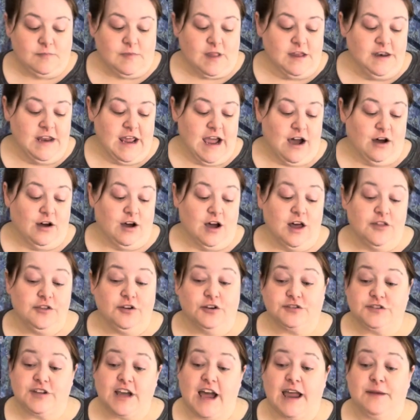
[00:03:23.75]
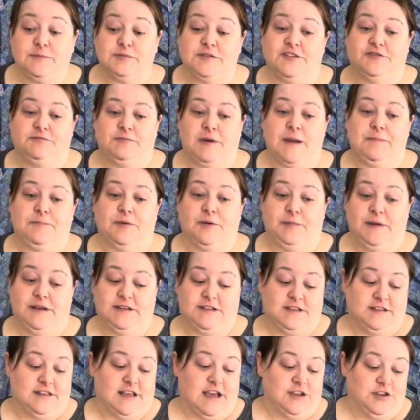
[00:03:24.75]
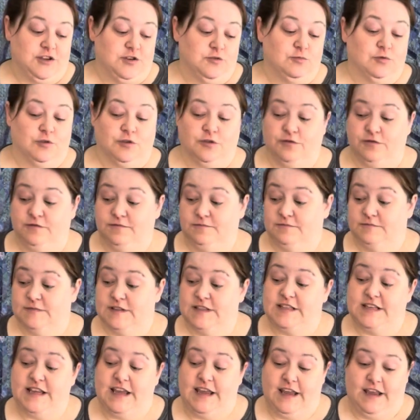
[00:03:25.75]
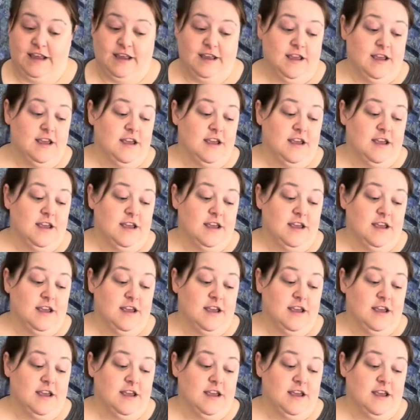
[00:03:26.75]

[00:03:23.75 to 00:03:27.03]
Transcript: Now, other types of paper piecing that you will see.